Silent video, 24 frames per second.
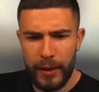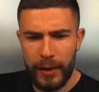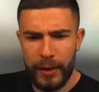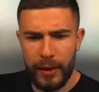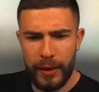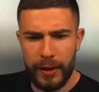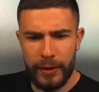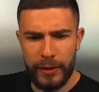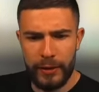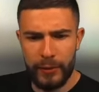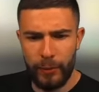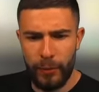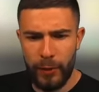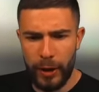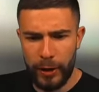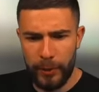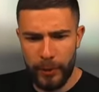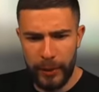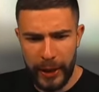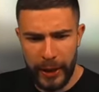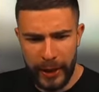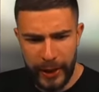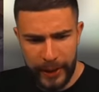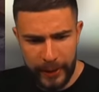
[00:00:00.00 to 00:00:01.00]
It's one
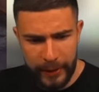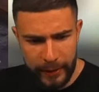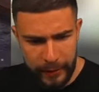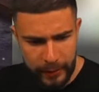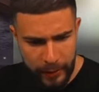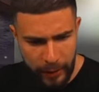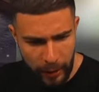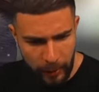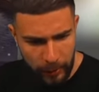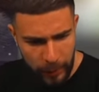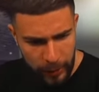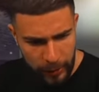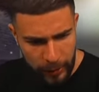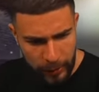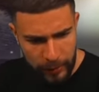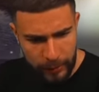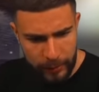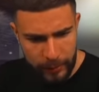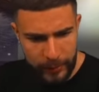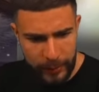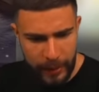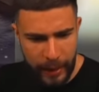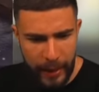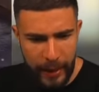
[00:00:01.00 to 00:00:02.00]
behind. Double?
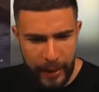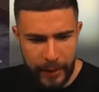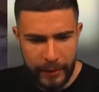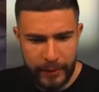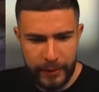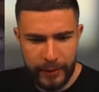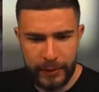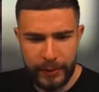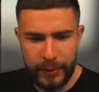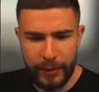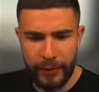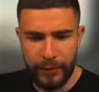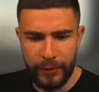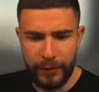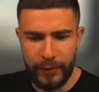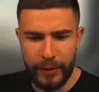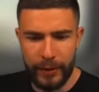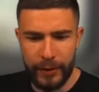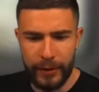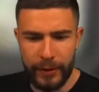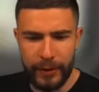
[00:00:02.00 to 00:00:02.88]
Nah, it's gonna fail.